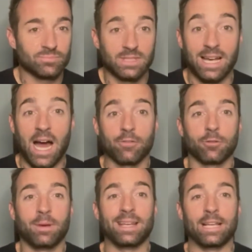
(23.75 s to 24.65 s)
God
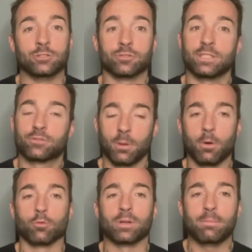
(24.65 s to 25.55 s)
forbid, injuries from a
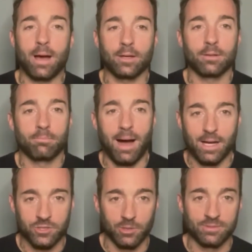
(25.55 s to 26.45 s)
rebounding
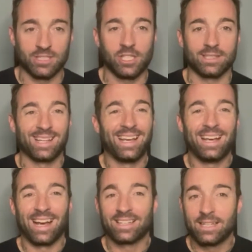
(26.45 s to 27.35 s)
box jump, such as
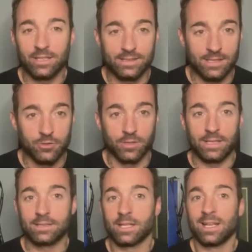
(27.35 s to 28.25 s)
Achilles
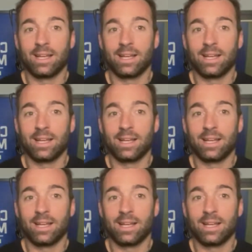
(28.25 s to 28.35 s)
injuries,